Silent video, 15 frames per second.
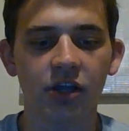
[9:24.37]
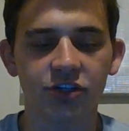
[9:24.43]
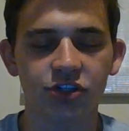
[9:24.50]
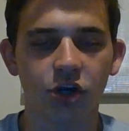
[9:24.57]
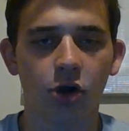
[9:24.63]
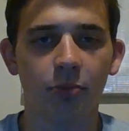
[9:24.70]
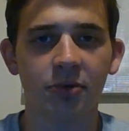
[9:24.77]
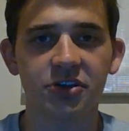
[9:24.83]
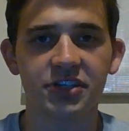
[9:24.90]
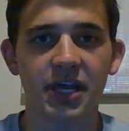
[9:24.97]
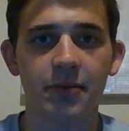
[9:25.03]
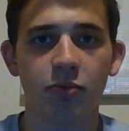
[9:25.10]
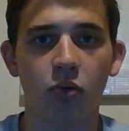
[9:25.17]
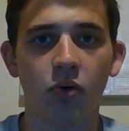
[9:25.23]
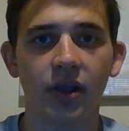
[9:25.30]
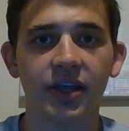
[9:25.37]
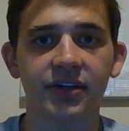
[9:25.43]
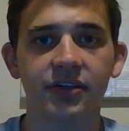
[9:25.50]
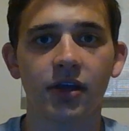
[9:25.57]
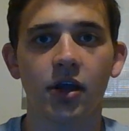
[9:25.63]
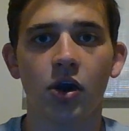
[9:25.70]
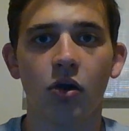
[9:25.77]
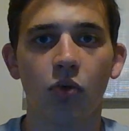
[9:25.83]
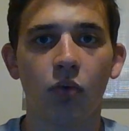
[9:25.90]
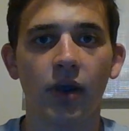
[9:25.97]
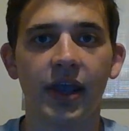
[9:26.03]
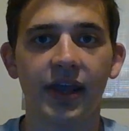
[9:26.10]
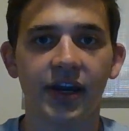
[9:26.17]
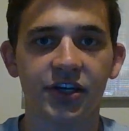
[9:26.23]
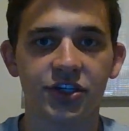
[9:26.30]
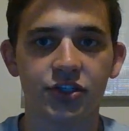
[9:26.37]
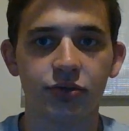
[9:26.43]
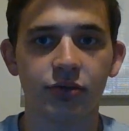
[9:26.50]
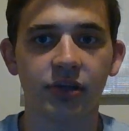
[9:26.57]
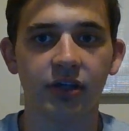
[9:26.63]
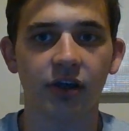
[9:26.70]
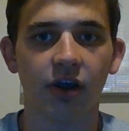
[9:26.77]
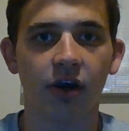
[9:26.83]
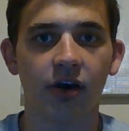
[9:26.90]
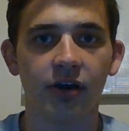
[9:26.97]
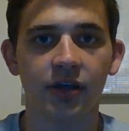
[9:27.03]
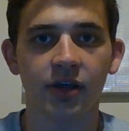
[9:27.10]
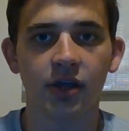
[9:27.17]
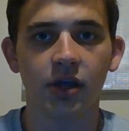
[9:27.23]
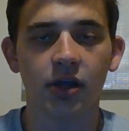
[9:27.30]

Chalmers at point, Wade at shooting guard,